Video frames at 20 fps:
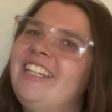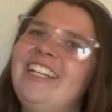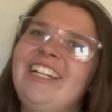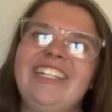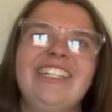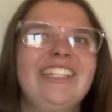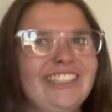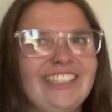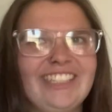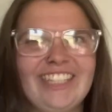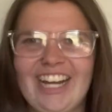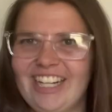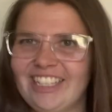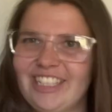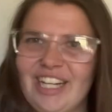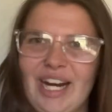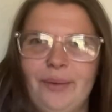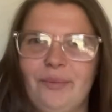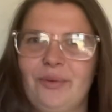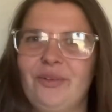It's that
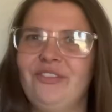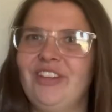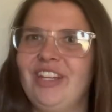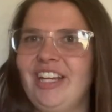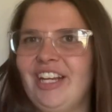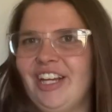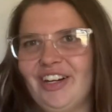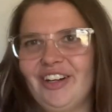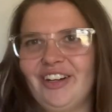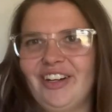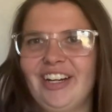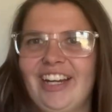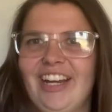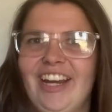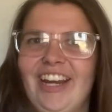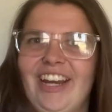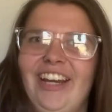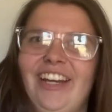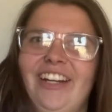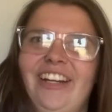time of the year
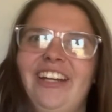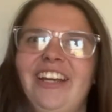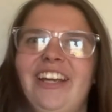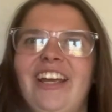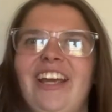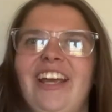again.